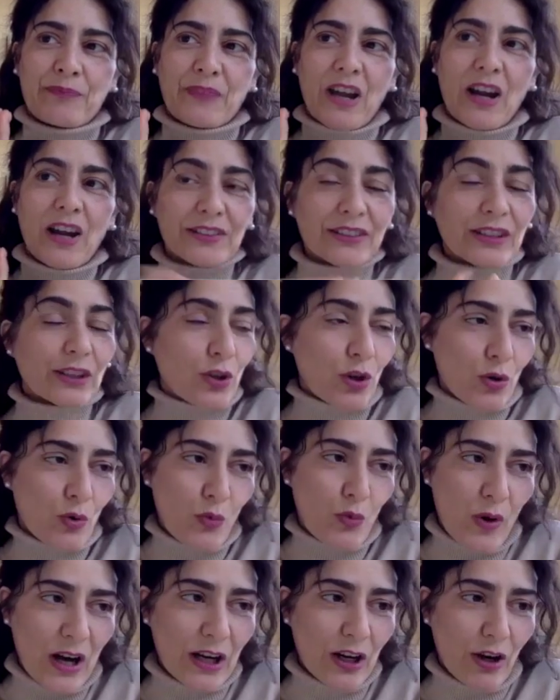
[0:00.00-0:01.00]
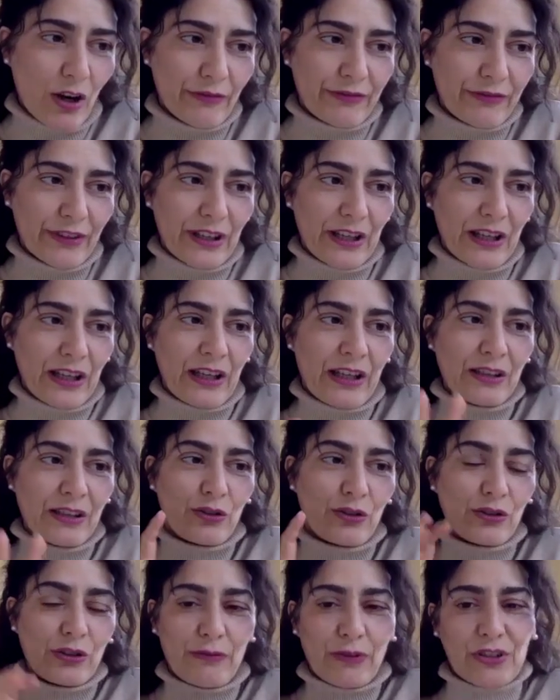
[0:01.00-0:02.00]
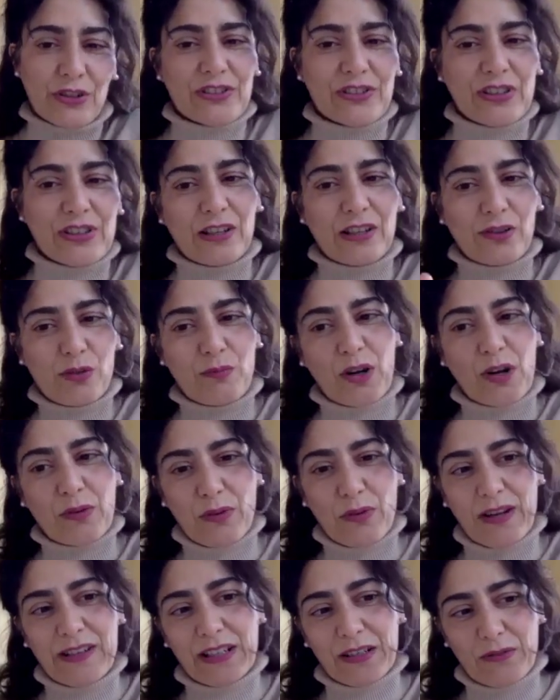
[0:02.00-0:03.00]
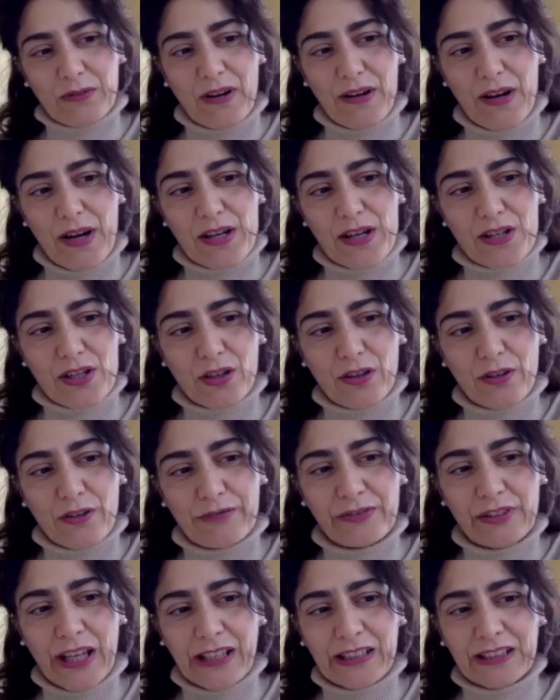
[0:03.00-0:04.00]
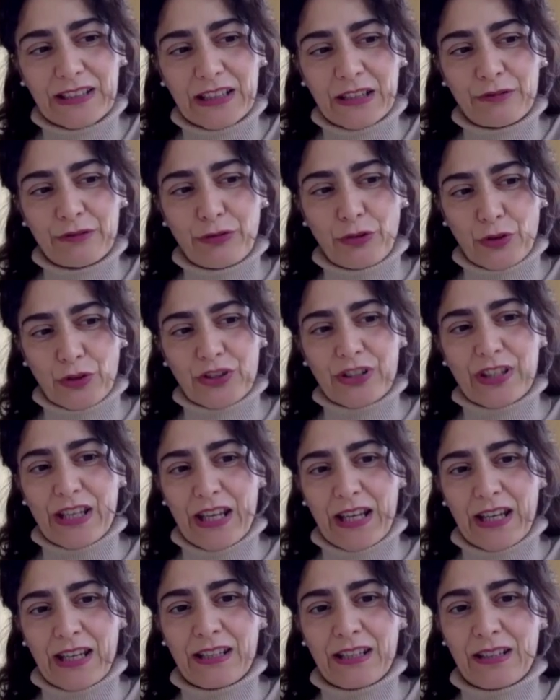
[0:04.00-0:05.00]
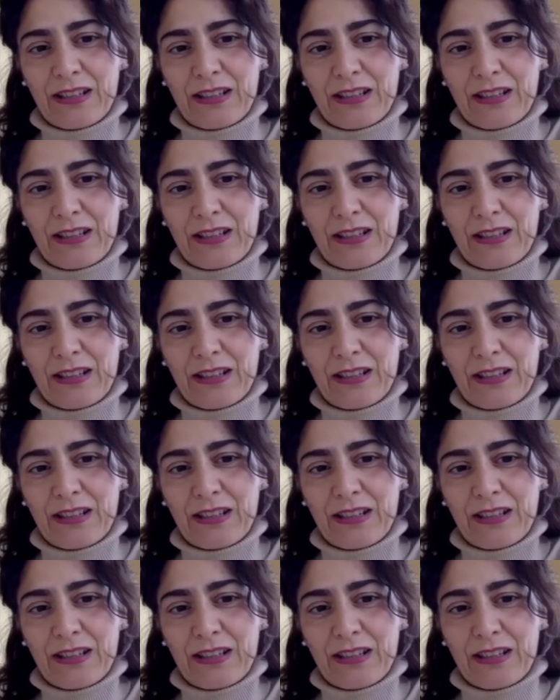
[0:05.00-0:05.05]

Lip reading: Article 1 of the Universal Human Rights Declaration of 1948.